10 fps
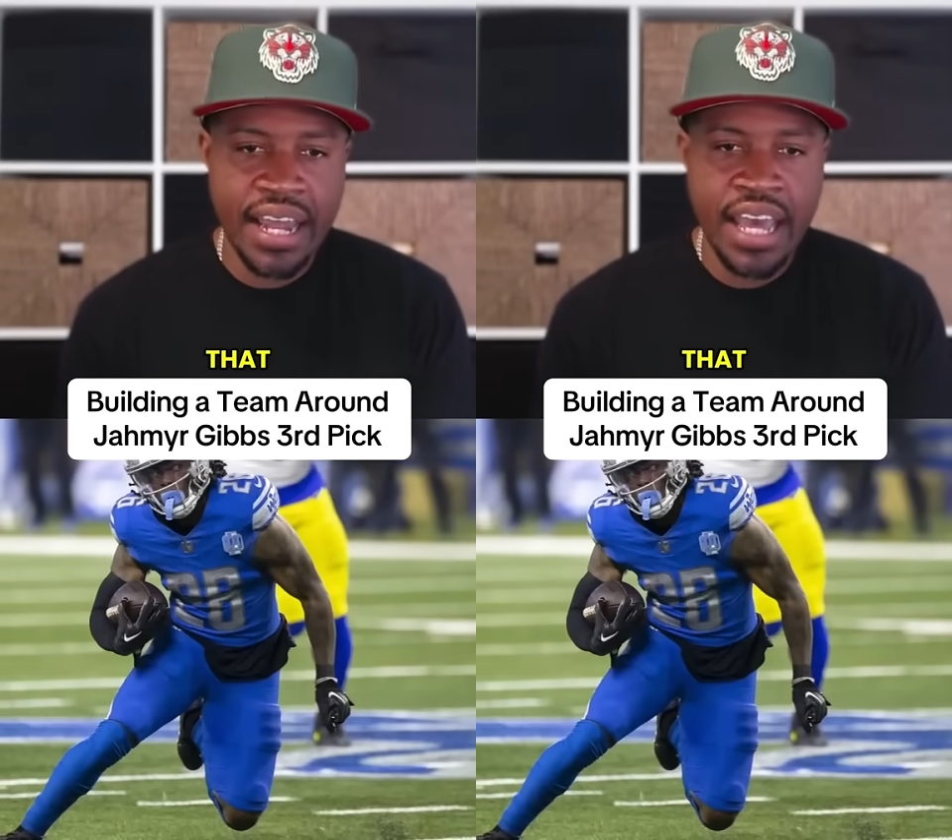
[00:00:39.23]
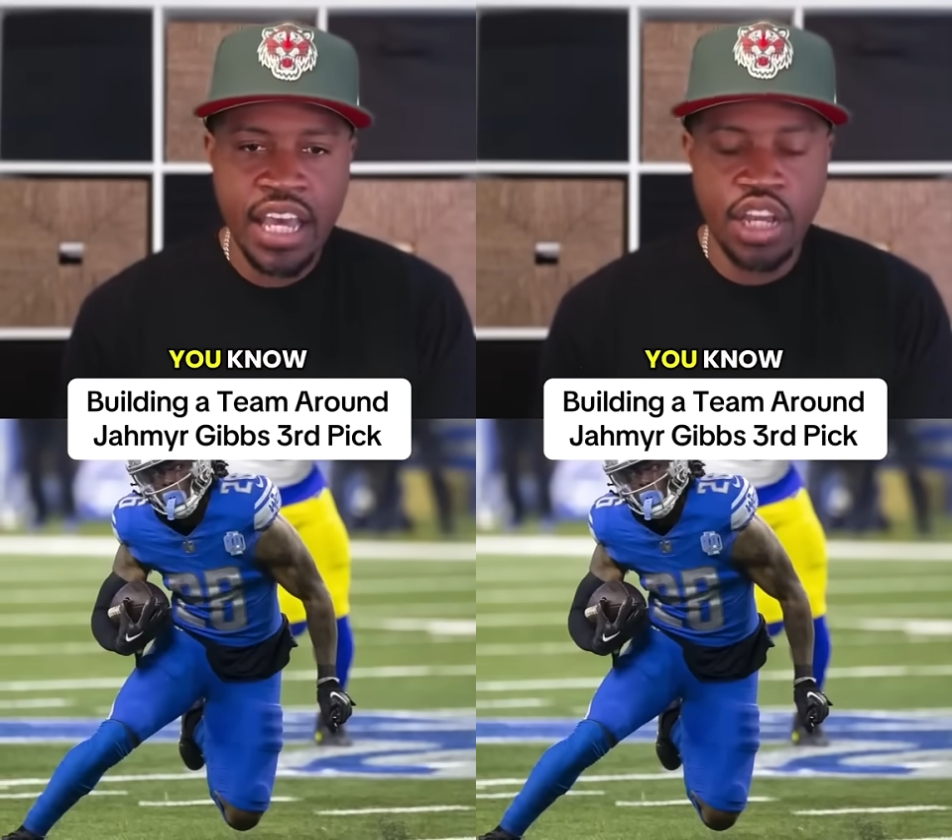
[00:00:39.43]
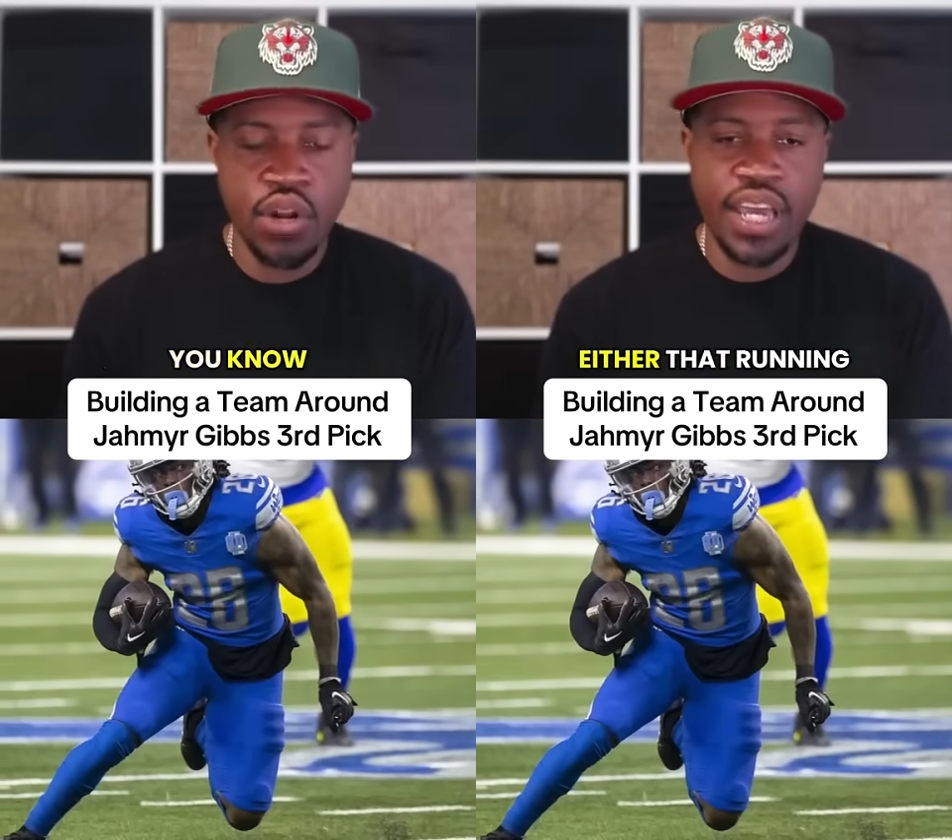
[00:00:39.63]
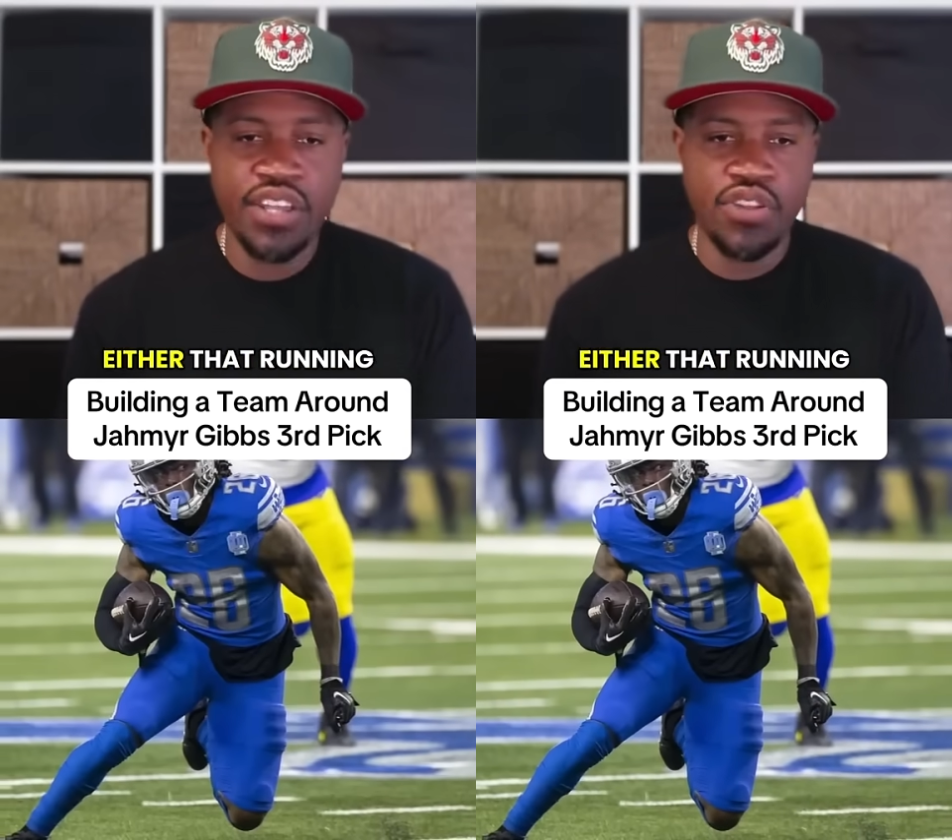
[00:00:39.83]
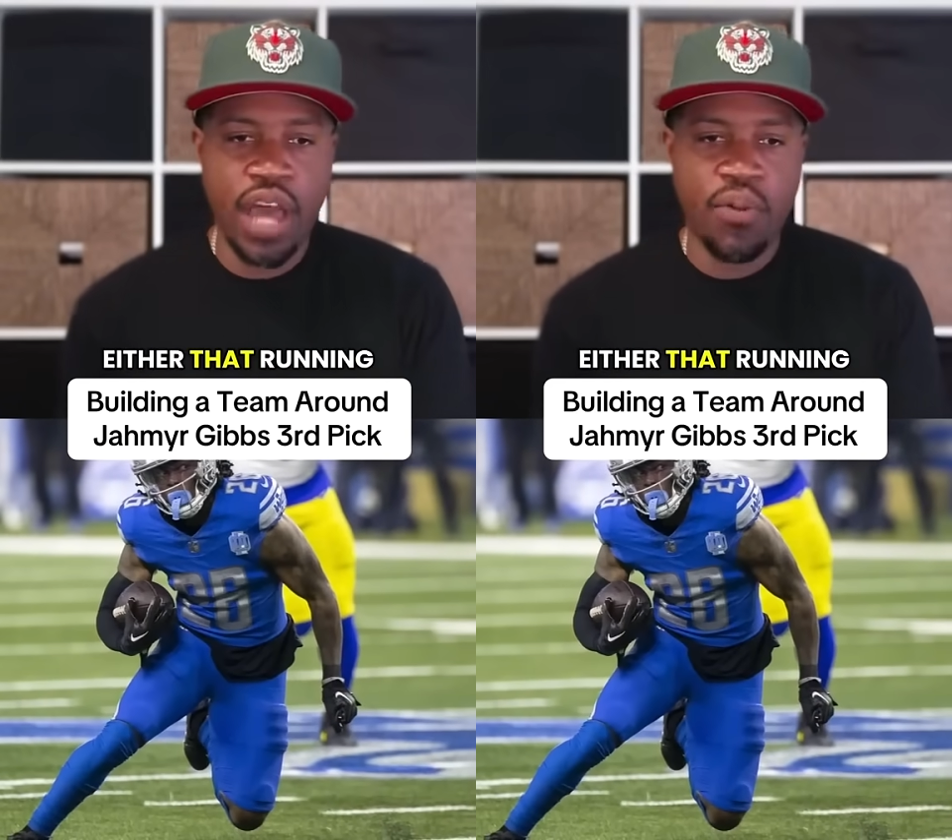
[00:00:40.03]
either
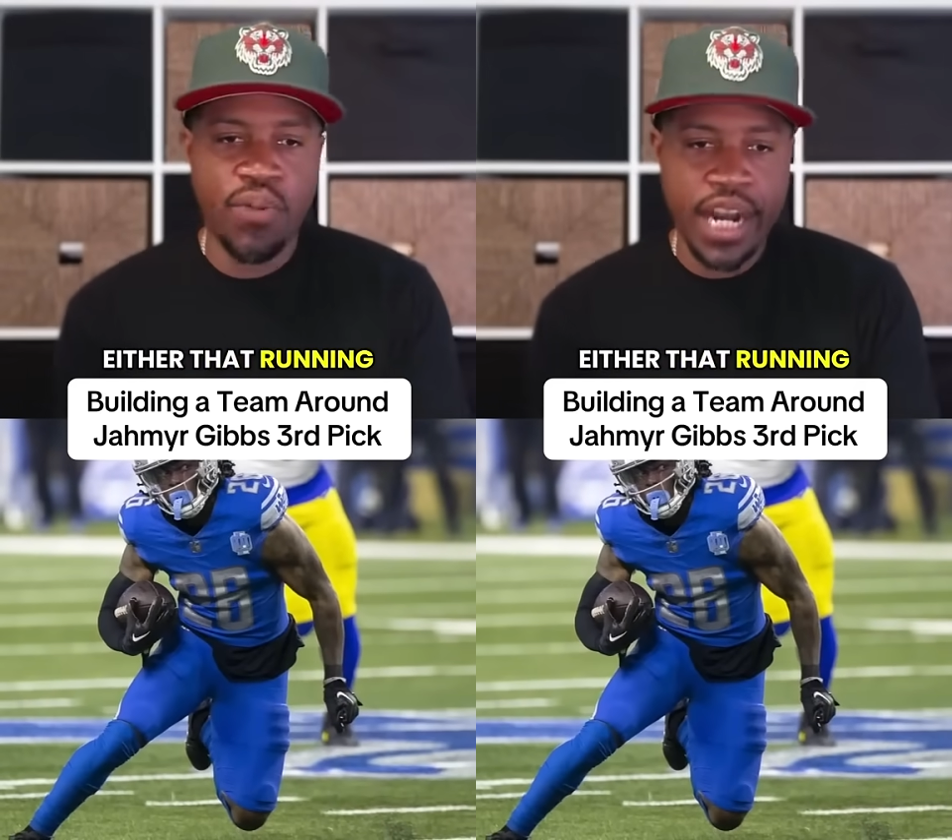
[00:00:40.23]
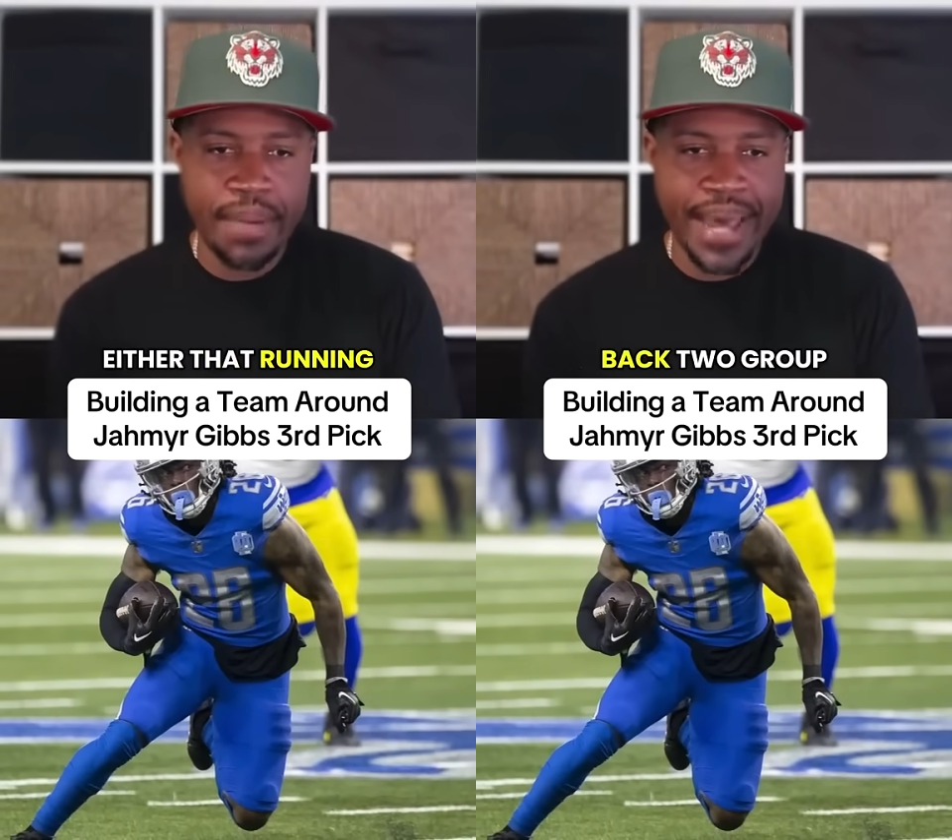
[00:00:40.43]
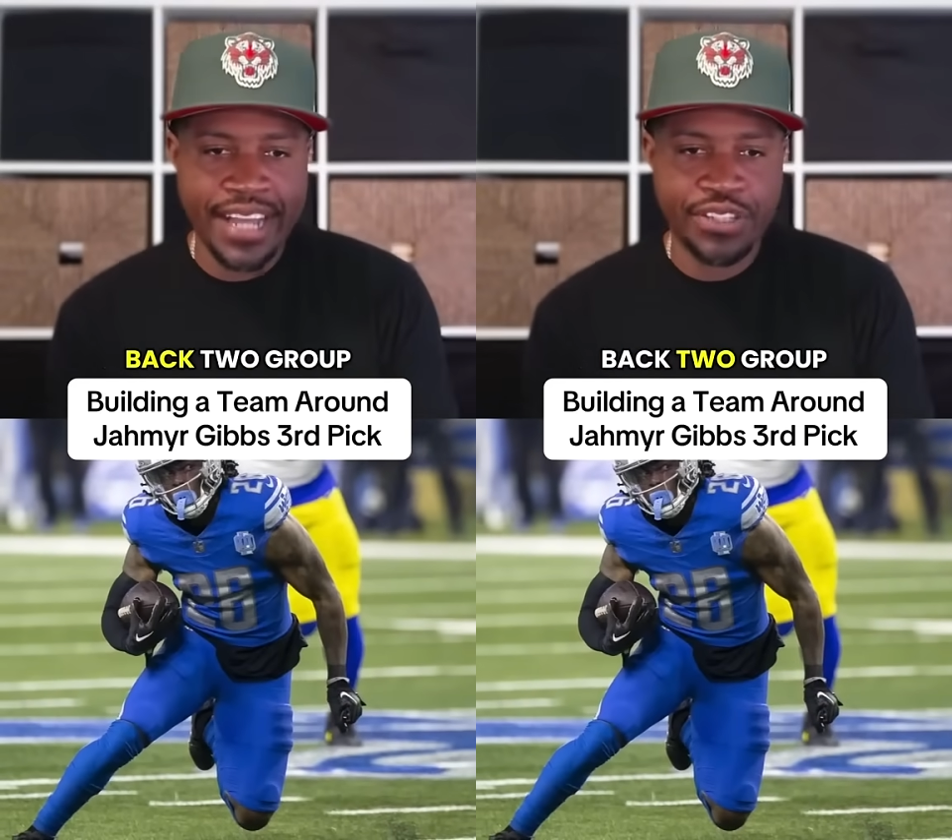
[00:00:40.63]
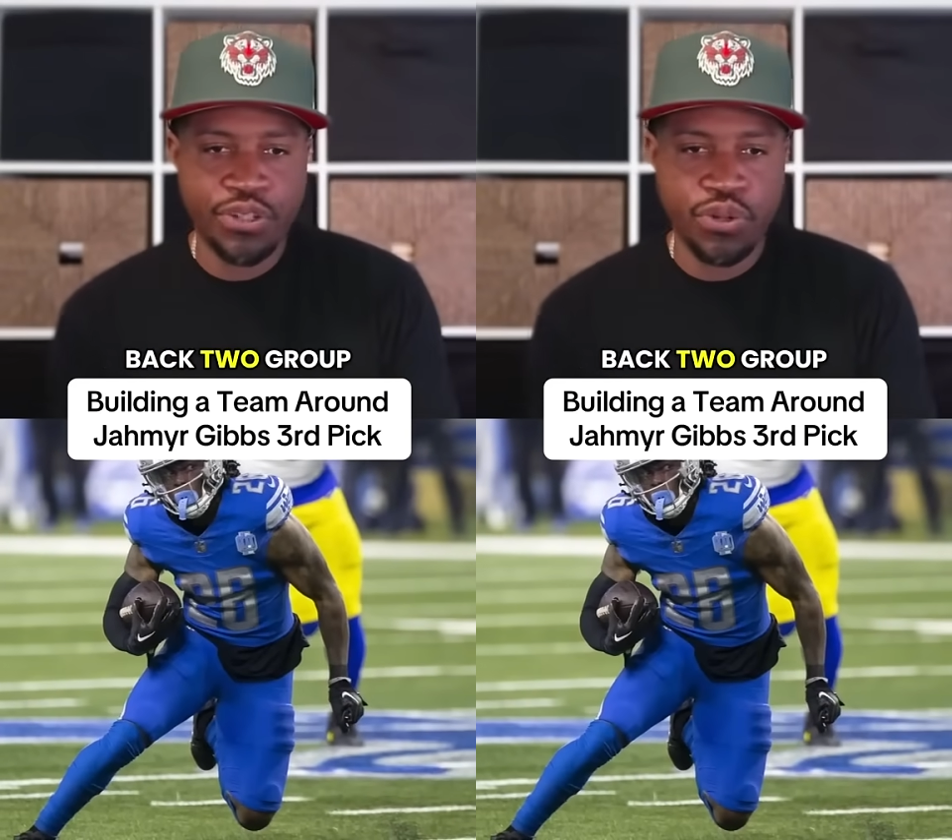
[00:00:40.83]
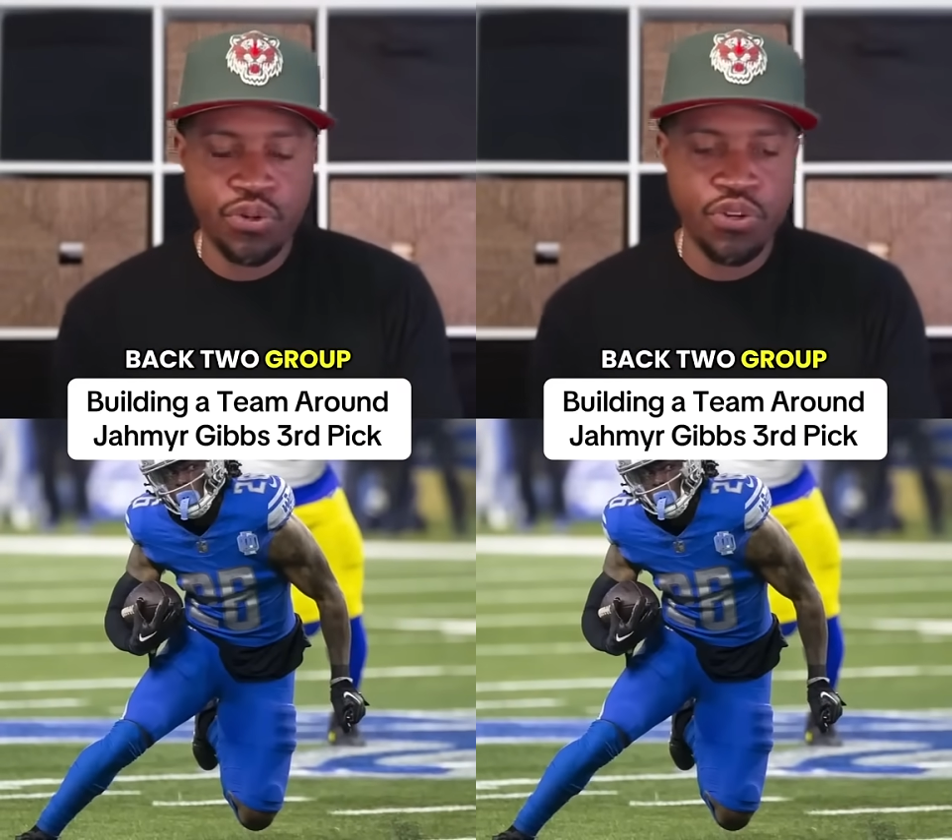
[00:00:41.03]
that running back two
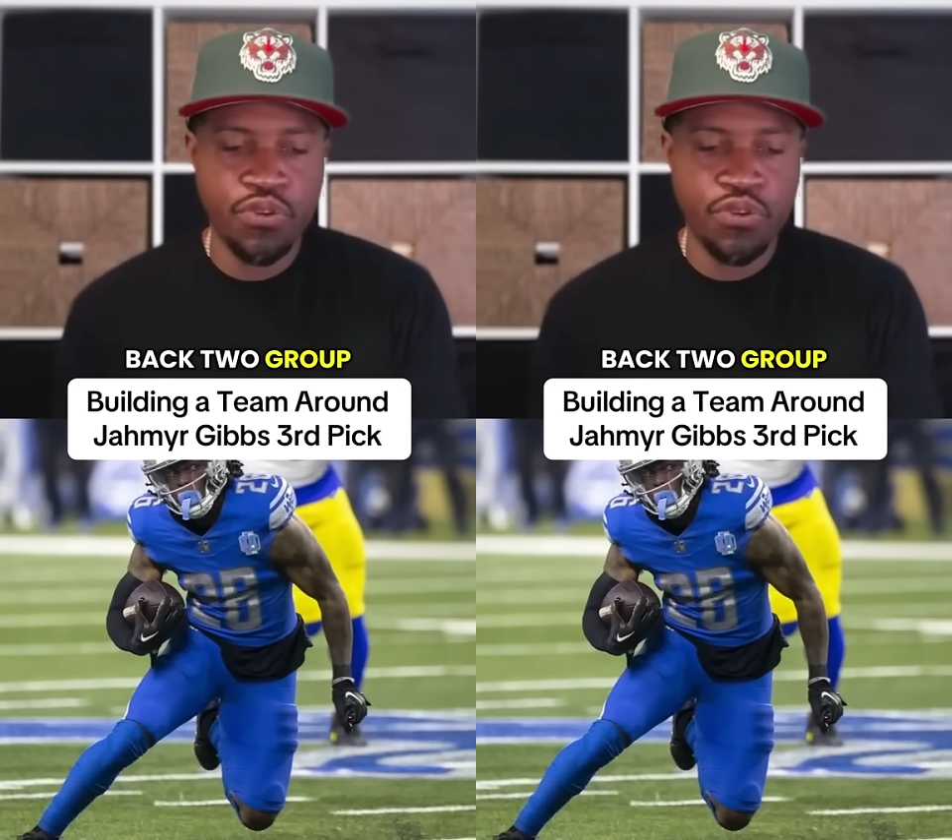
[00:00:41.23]
group